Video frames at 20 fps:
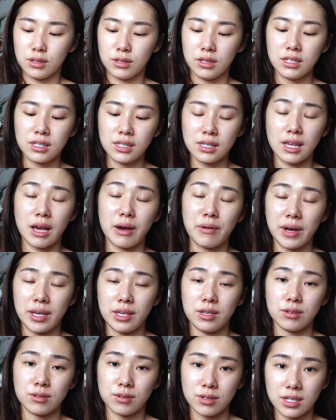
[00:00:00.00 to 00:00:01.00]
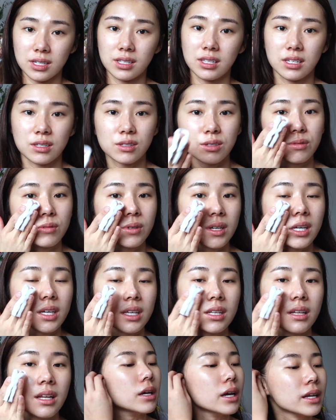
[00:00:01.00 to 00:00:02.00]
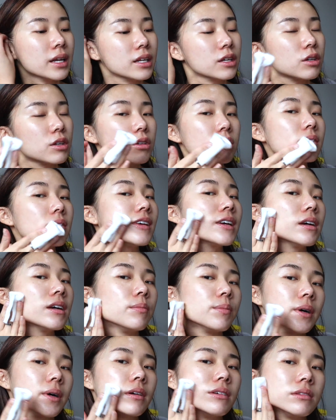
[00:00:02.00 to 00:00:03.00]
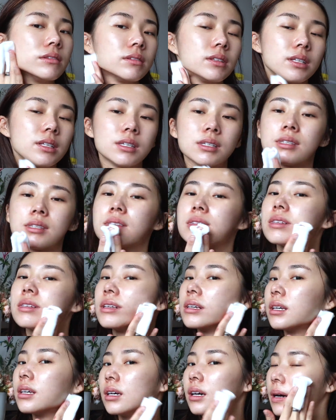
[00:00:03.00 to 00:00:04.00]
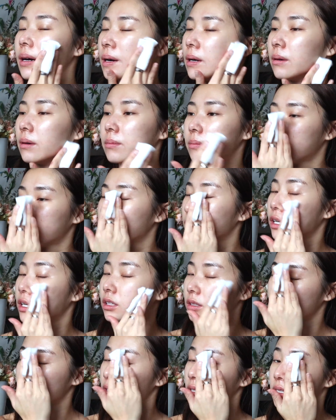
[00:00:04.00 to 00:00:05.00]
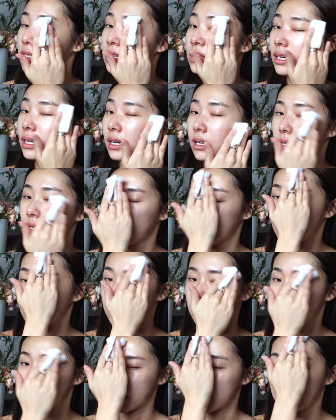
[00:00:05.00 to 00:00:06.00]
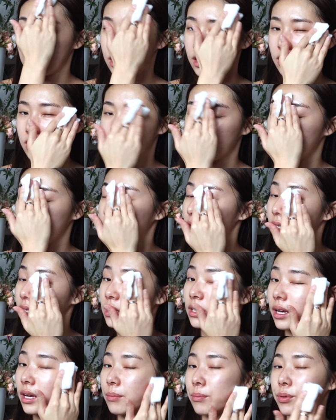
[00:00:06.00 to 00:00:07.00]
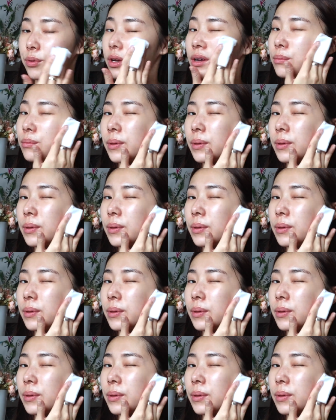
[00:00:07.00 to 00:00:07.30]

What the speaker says: So this is how I usually do it. And a good thing about this cotton is that it does not really like break